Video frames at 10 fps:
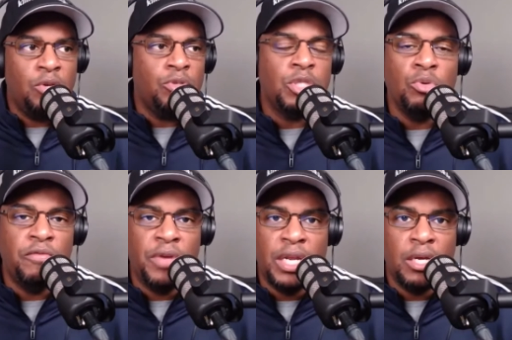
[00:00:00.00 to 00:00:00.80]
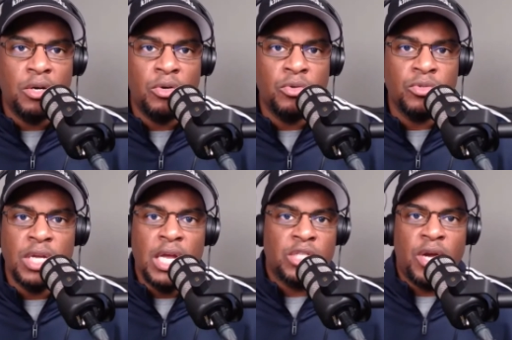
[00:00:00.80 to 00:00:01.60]
YouTube videos,
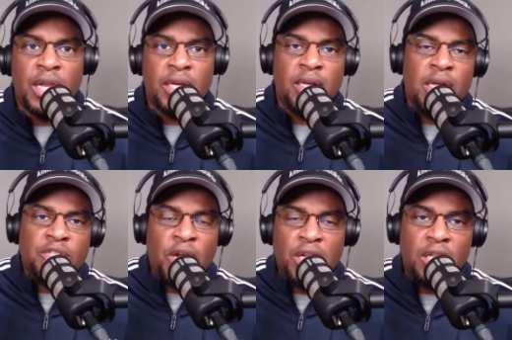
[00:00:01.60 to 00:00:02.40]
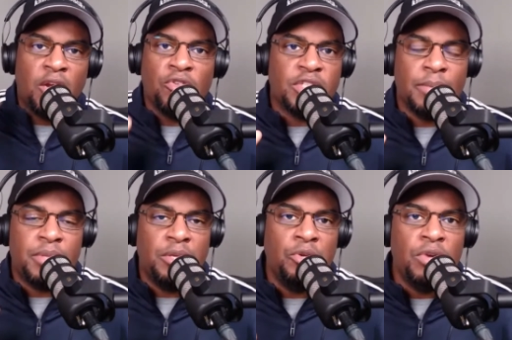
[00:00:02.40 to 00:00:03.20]
trying to trying to learn
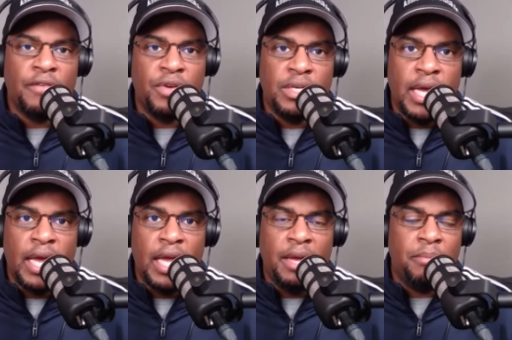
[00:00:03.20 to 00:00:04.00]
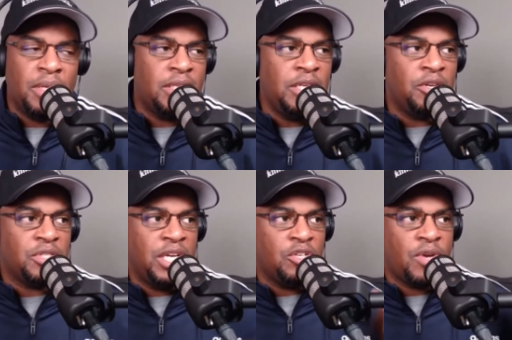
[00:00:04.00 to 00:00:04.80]
something new every day, but you know,
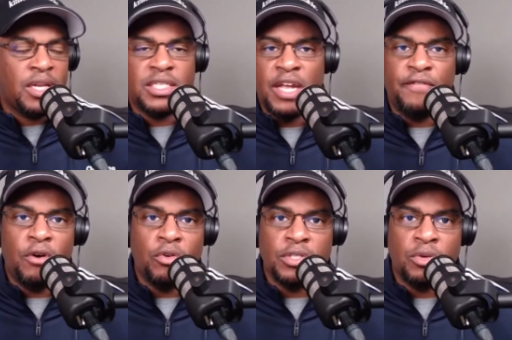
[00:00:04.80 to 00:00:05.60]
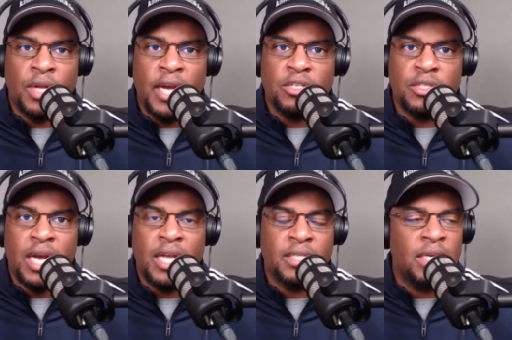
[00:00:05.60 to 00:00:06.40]
still trying to stay focused on
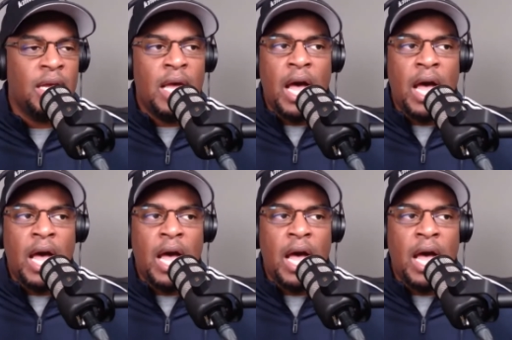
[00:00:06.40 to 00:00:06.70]
exercising.